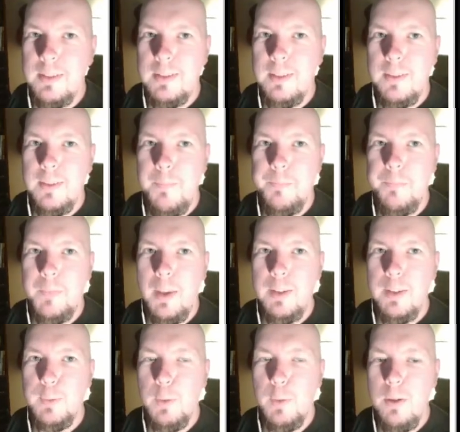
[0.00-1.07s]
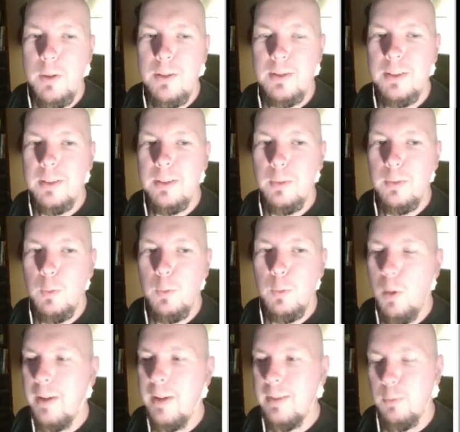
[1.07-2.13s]
as far as why it was
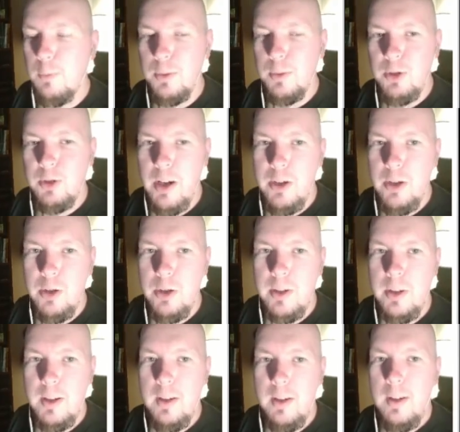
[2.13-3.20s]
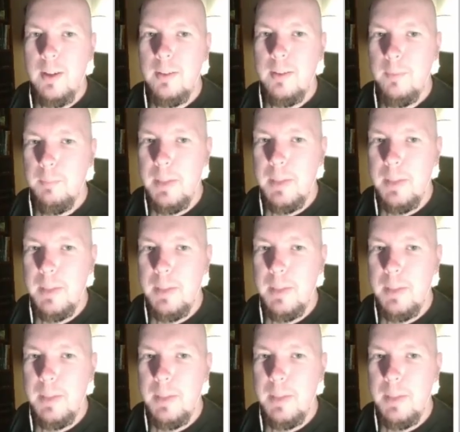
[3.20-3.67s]
changed. many people